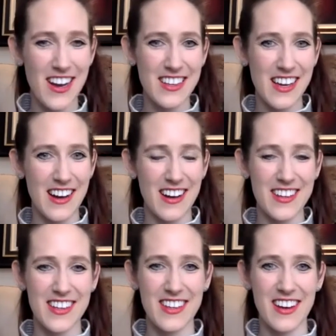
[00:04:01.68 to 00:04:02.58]
like that. I
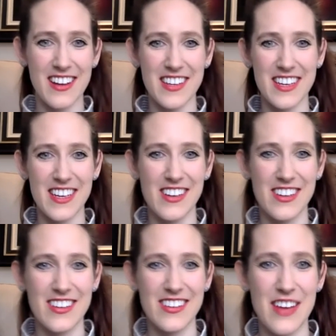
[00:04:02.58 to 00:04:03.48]
think it
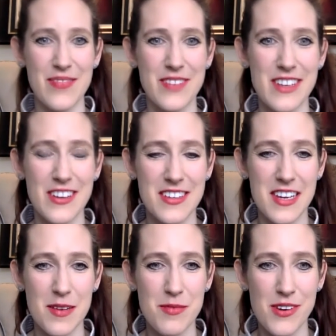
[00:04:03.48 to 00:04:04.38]
looks
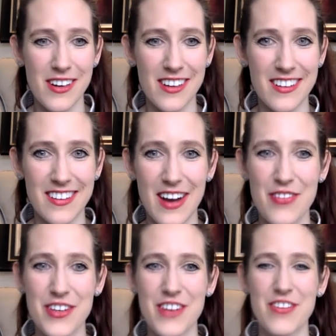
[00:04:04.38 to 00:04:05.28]
deliberate. I
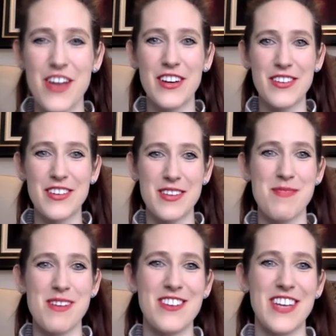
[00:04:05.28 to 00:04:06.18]
wouldn't have known it was the
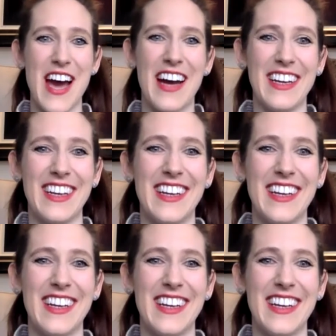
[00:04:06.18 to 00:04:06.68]
blue tag.